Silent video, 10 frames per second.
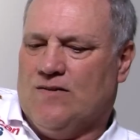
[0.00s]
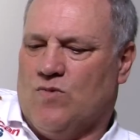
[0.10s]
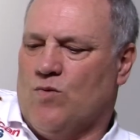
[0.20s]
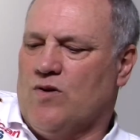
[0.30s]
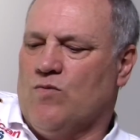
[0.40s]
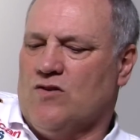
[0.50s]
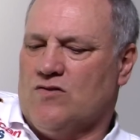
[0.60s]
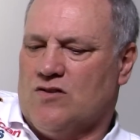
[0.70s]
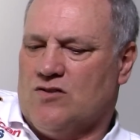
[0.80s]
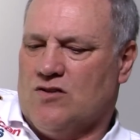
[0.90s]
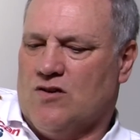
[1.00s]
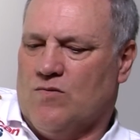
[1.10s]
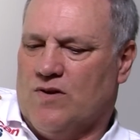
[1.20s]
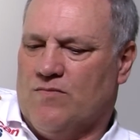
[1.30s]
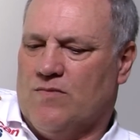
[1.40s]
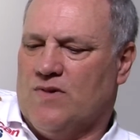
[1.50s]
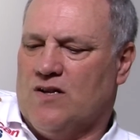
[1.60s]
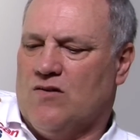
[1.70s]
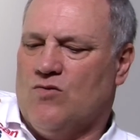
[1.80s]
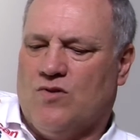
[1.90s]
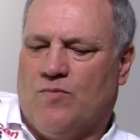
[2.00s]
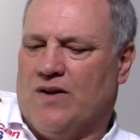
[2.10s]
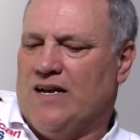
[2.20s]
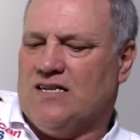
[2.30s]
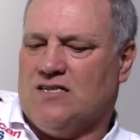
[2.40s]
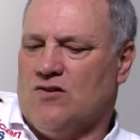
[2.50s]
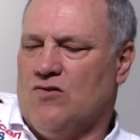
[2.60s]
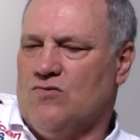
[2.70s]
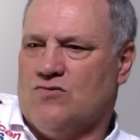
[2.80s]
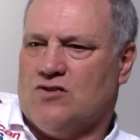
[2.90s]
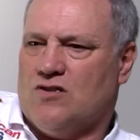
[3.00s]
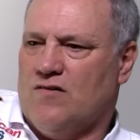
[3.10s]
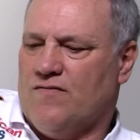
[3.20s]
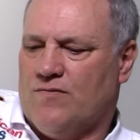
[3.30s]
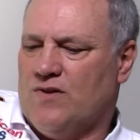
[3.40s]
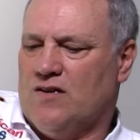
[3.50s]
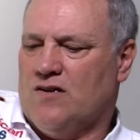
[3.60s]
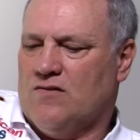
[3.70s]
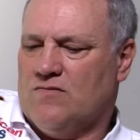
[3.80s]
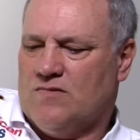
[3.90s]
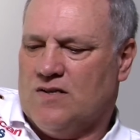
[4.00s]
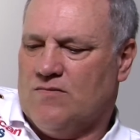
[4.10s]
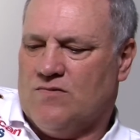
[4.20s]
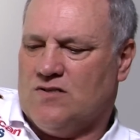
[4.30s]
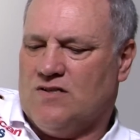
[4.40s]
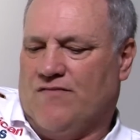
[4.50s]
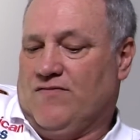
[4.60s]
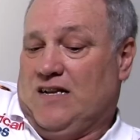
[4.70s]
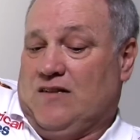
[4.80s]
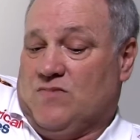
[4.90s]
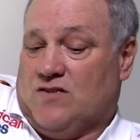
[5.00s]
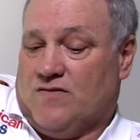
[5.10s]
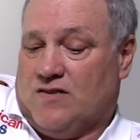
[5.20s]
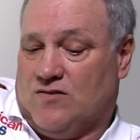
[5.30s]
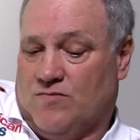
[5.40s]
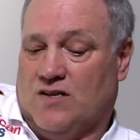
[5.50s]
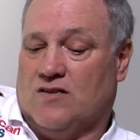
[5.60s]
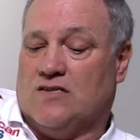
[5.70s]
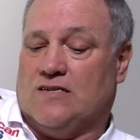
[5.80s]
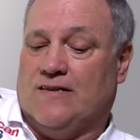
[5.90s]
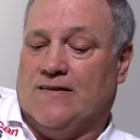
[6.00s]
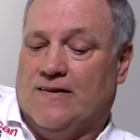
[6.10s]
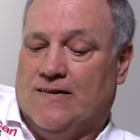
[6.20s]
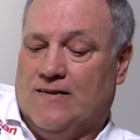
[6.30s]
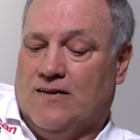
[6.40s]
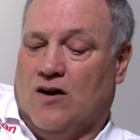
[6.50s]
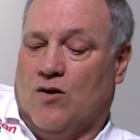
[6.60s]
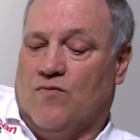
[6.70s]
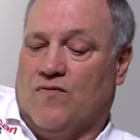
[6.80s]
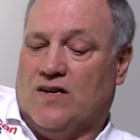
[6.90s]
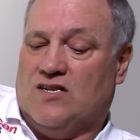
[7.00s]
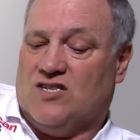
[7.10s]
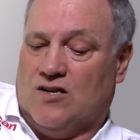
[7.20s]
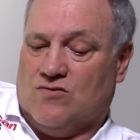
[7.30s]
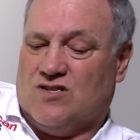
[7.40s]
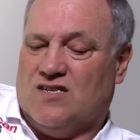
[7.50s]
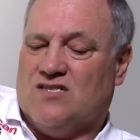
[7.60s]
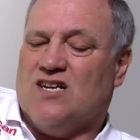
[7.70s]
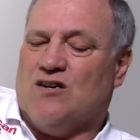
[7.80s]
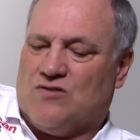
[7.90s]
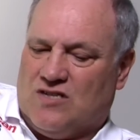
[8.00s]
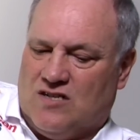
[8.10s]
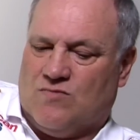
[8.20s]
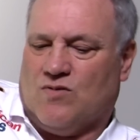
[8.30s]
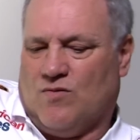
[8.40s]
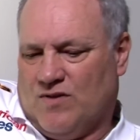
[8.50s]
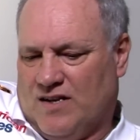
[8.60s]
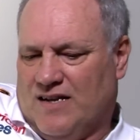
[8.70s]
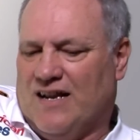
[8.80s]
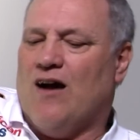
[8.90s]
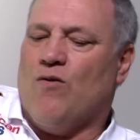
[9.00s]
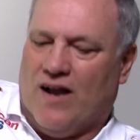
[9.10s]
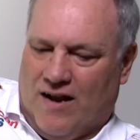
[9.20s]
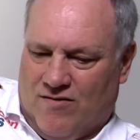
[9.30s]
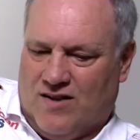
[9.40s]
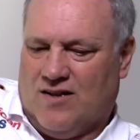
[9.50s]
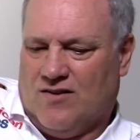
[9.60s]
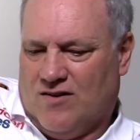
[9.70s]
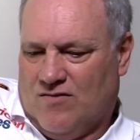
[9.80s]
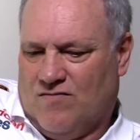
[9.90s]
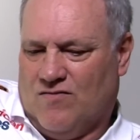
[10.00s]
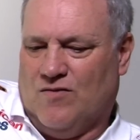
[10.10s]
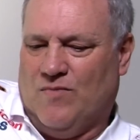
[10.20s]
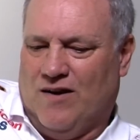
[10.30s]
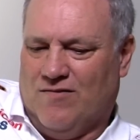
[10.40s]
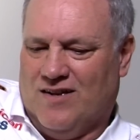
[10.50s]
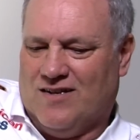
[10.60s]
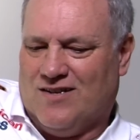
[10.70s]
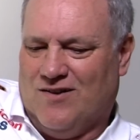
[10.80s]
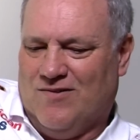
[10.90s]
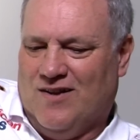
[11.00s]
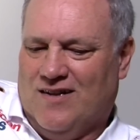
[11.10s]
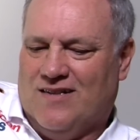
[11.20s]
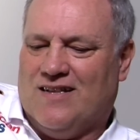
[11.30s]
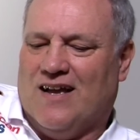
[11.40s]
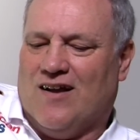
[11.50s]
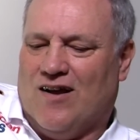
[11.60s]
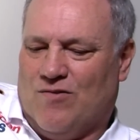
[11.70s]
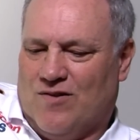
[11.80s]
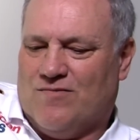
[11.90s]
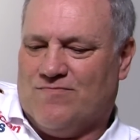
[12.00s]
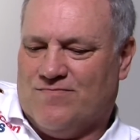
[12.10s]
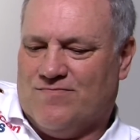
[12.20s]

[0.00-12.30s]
what we wanted, you know, when, when all the players and the whole staff, you know, it was a different atmosphere, to be honest. And hopefully Chelsea, Chelsea is probably in our area, you know, Fulham area, so they're our